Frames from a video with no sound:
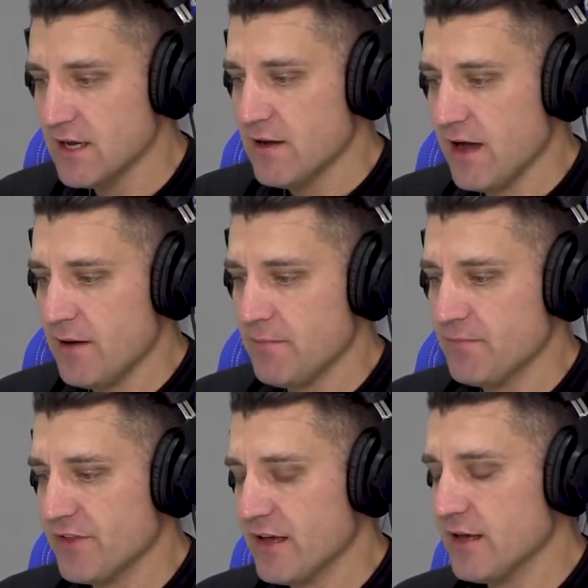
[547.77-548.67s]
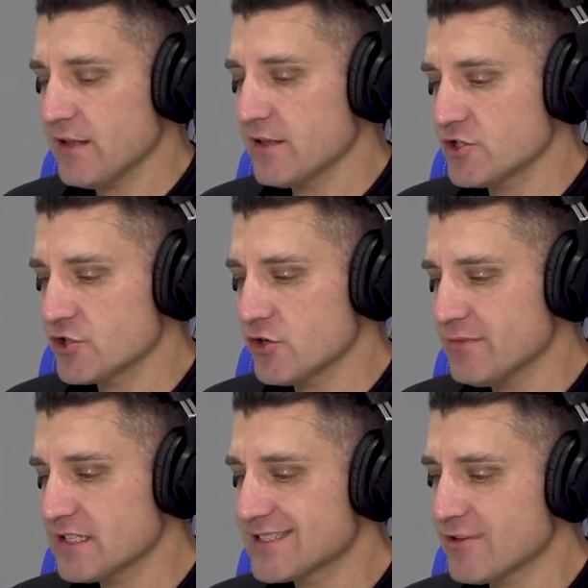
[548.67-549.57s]
the insurer
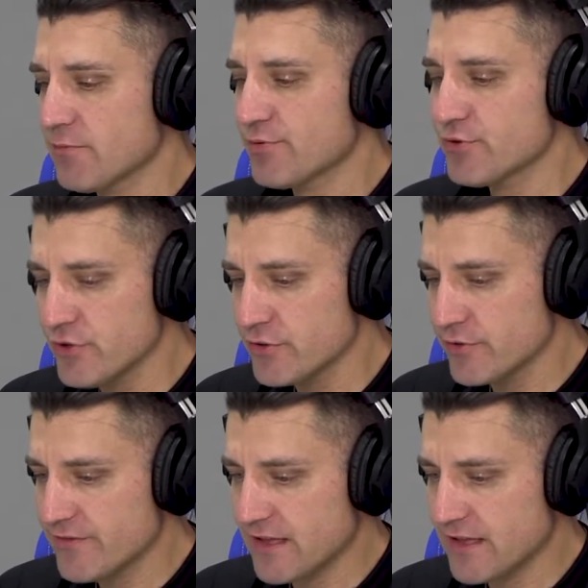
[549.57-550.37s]
must still prove